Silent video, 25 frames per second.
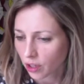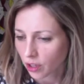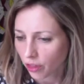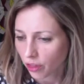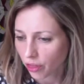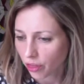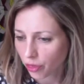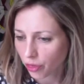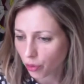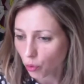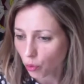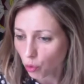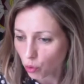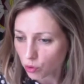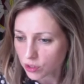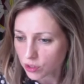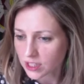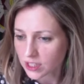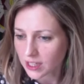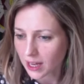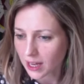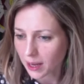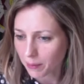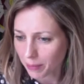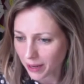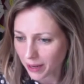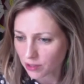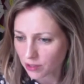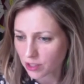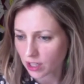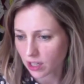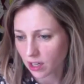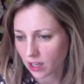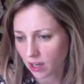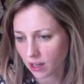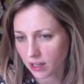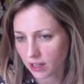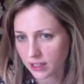thoughts about a
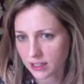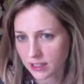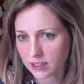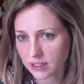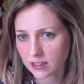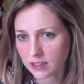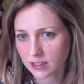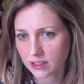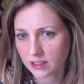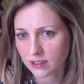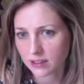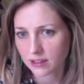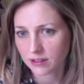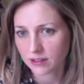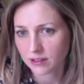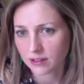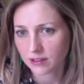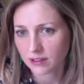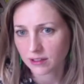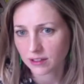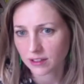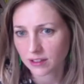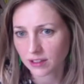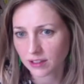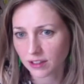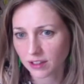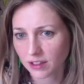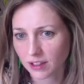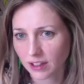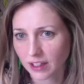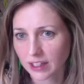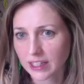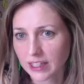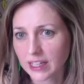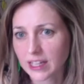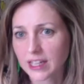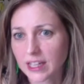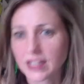client,
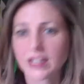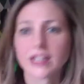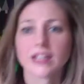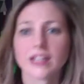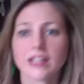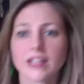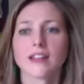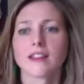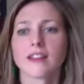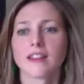i.e.